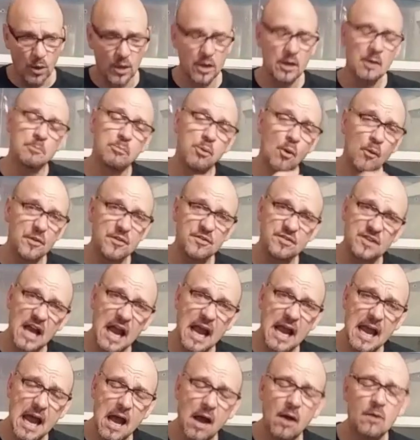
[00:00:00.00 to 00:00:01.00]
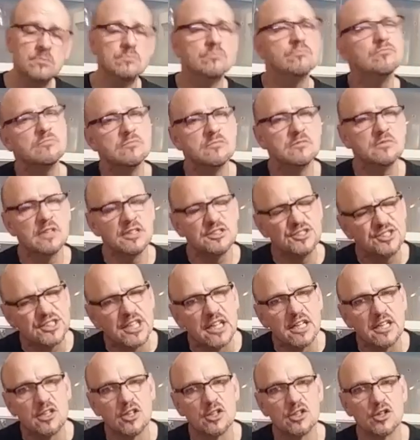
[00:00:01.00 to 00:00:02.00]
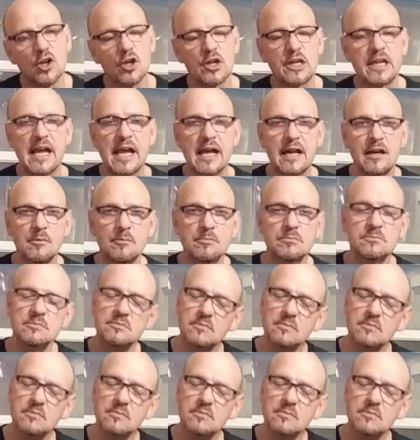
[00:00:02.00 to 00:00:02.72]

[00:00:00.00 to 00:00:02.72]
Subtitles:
going to pull this guy out, let you get a good look at him.